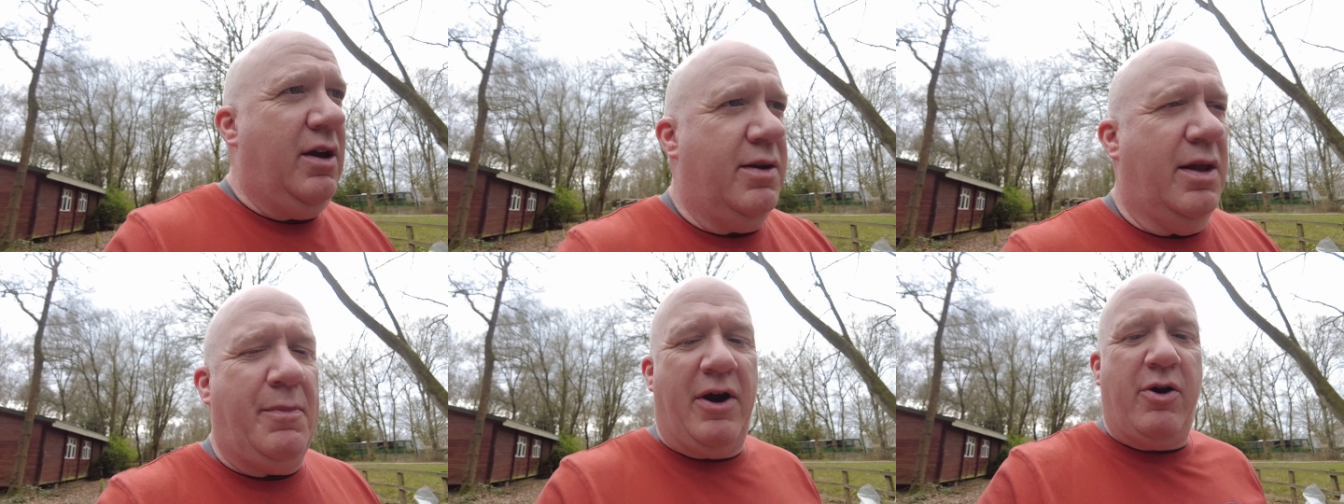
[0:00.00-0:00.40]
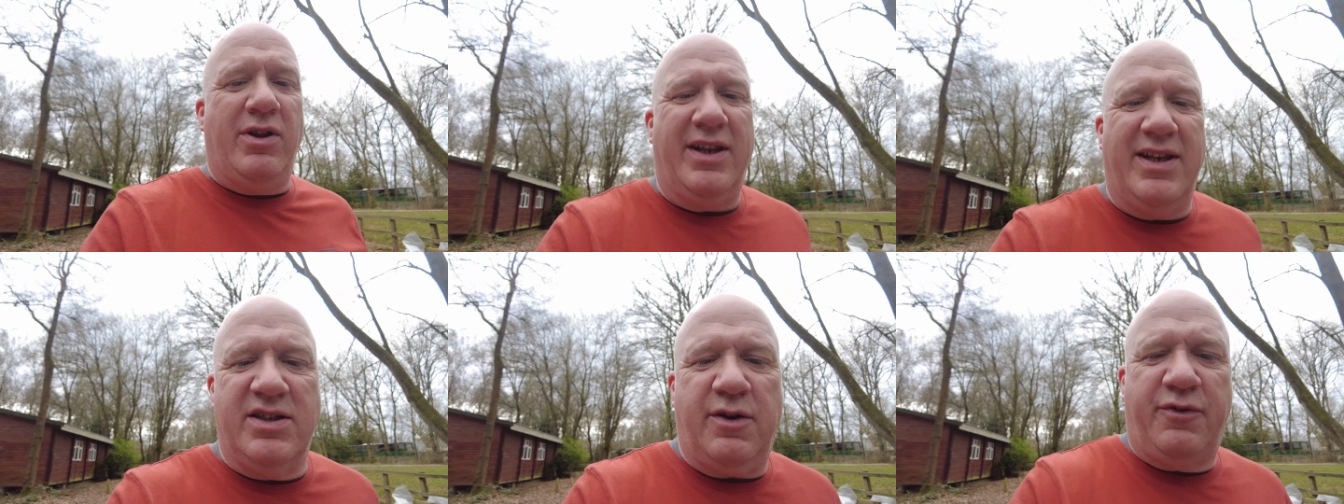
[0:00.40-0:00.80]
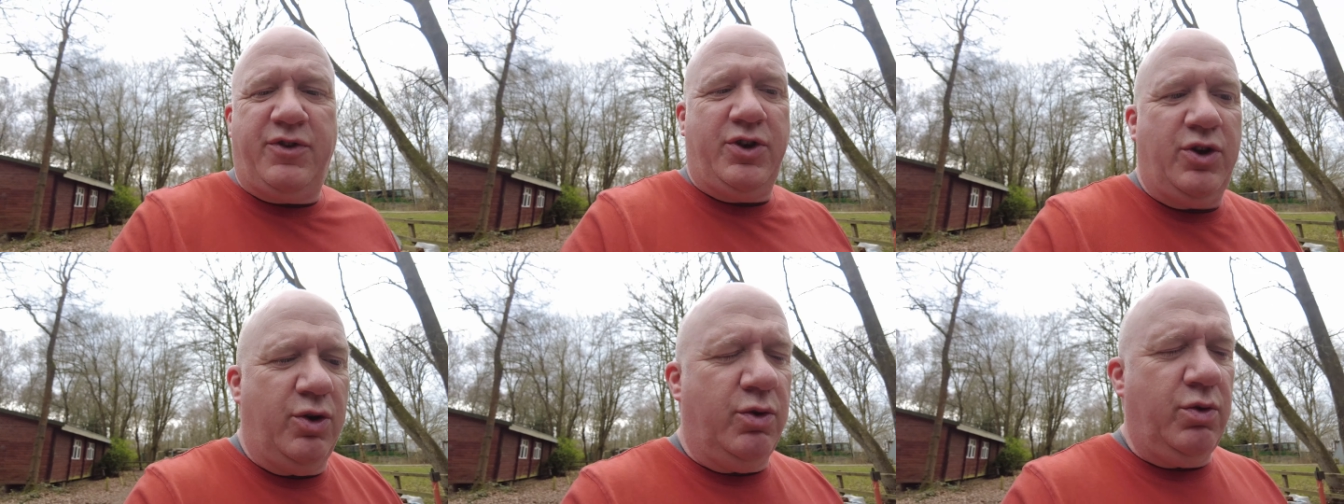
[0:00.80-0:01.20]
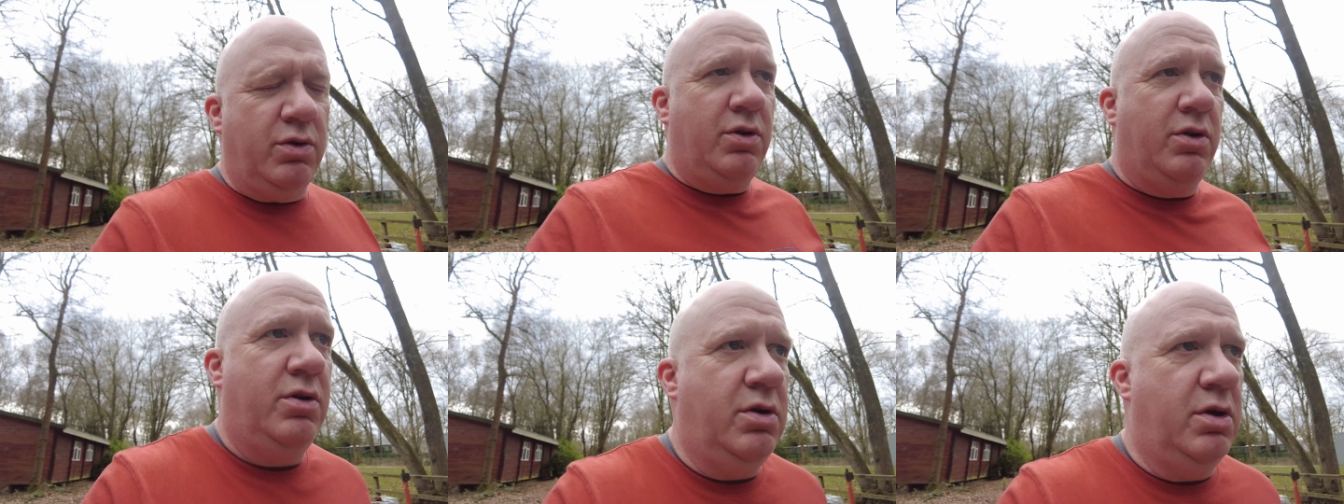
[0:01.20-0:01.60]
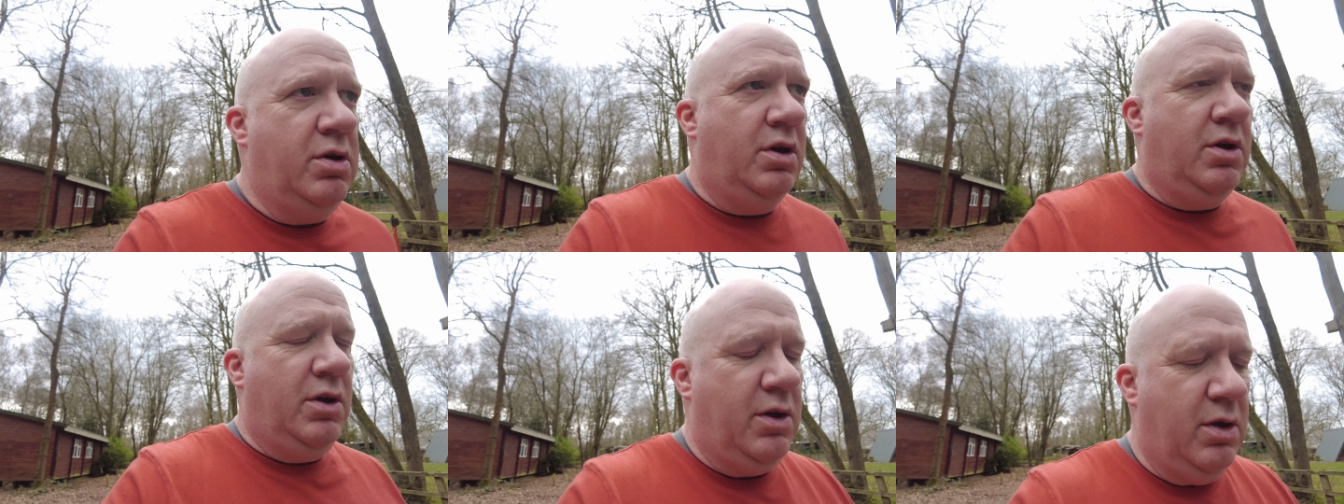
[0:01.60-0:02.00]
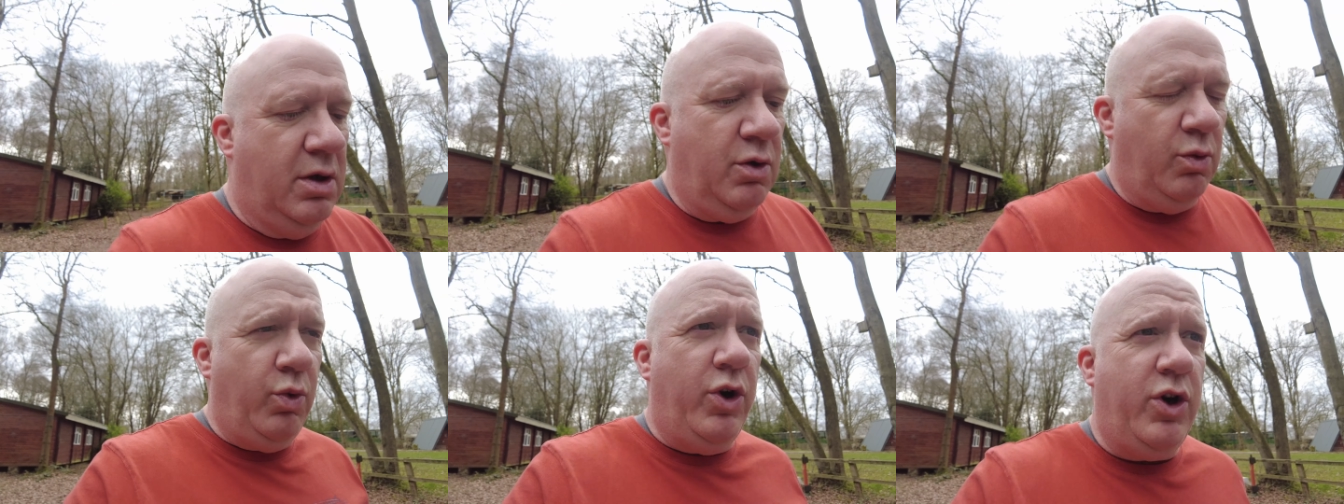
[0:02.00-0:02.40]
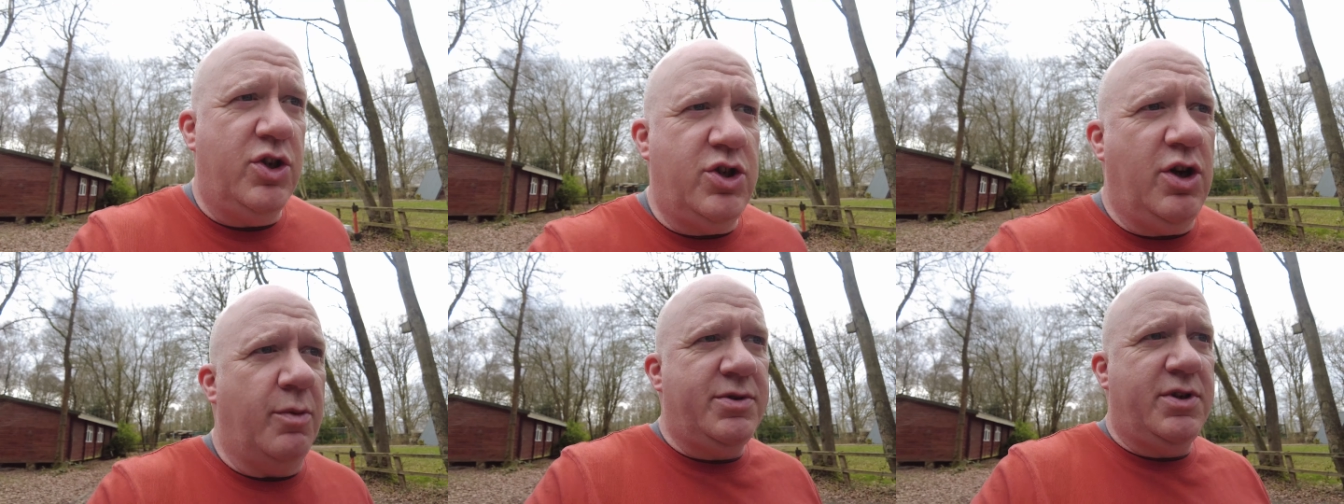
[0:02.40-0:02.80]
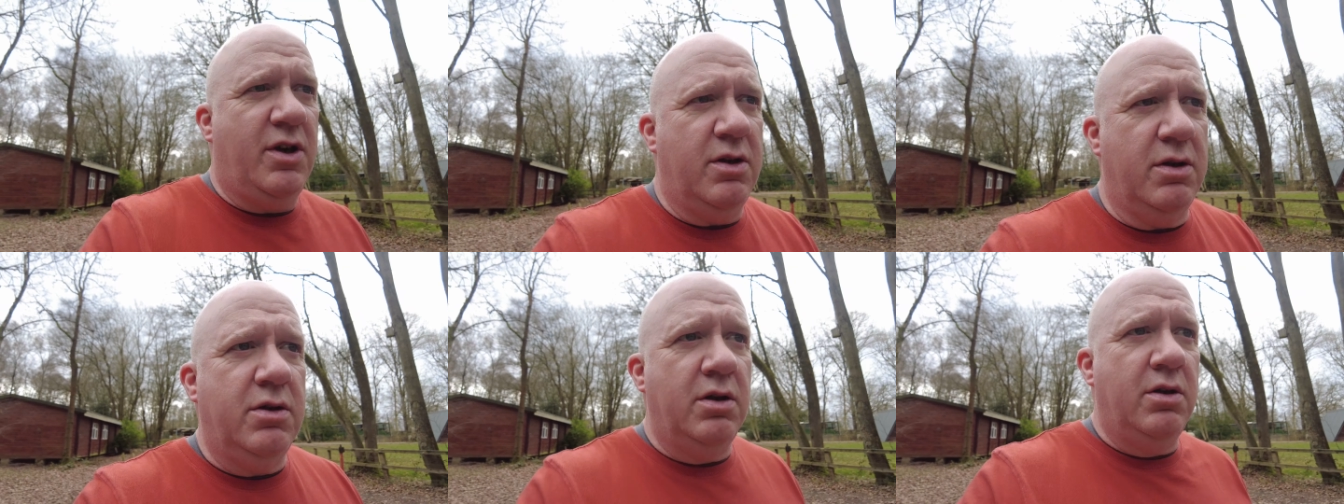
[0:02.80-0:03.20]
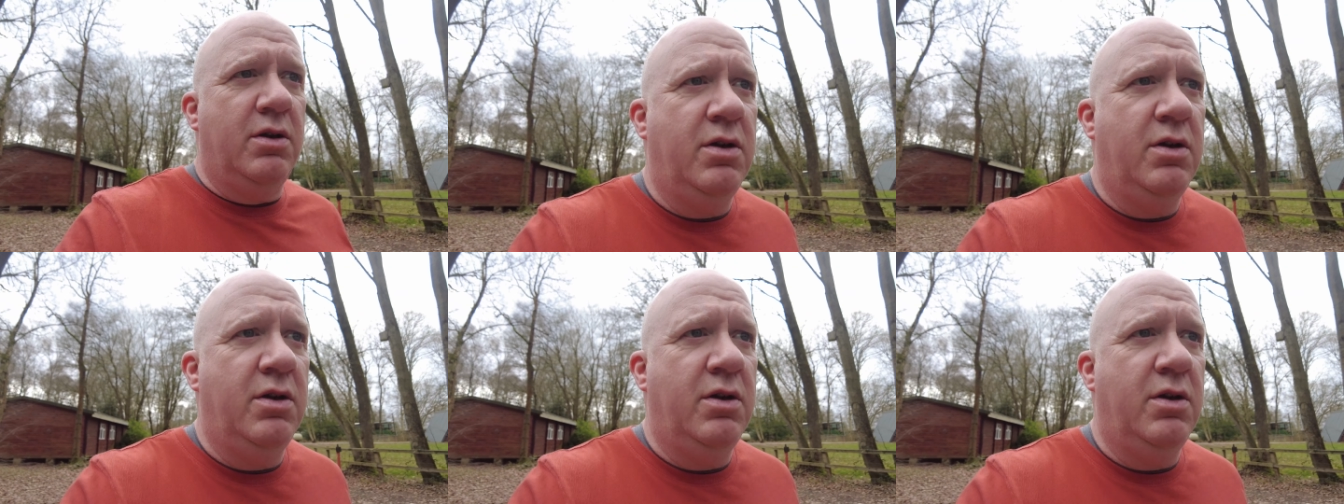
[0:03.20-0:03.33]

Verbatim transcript: apparently there's a few workshops on